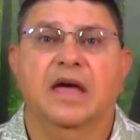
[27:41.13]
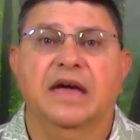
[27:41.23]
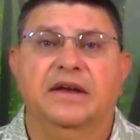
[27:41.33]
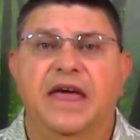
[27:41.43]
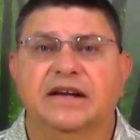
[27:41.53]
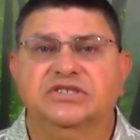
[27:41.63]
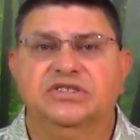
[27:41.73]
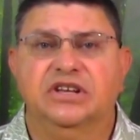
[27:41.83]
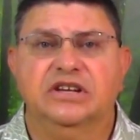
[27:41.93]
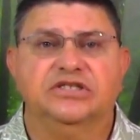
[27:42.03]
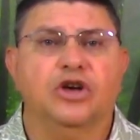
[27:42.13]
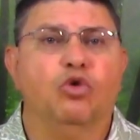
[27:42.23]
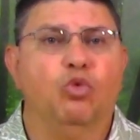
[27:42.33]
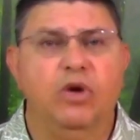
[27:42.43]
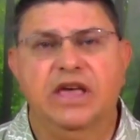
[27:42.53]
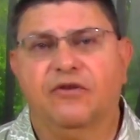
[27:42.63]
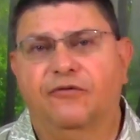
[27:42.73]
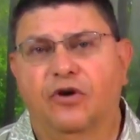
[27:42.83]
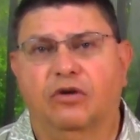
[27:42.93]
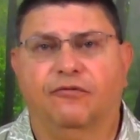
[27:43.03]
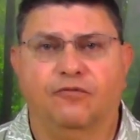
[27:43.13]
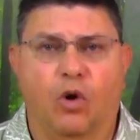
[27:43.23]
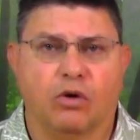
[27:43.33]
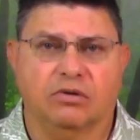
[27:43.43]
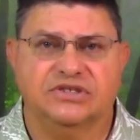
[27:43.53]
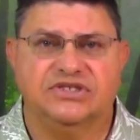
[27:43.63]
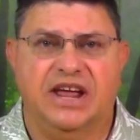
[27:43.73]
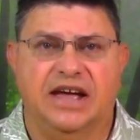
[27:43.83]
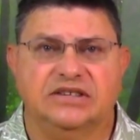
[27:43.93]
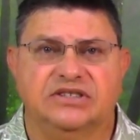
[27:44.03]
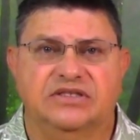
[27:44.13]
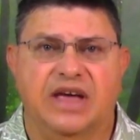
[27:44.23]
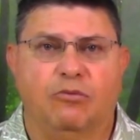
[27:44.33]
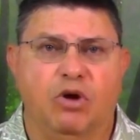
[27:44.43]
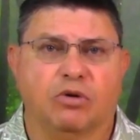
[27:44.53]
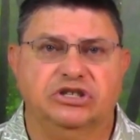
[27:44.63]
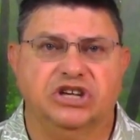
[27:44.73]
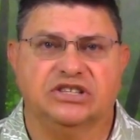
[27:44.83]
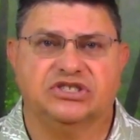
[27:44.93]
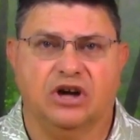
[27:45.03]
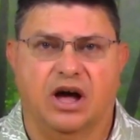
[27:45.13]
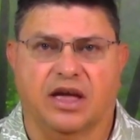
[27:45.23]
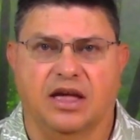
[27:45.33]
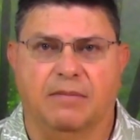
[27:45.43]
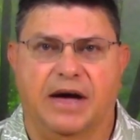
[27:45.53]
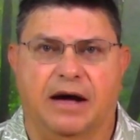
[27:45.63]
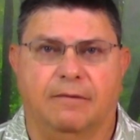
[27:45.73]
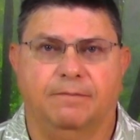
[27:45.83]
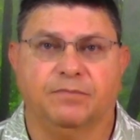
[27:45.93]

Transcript: Next is the weak foot forward stance that we were just talking about.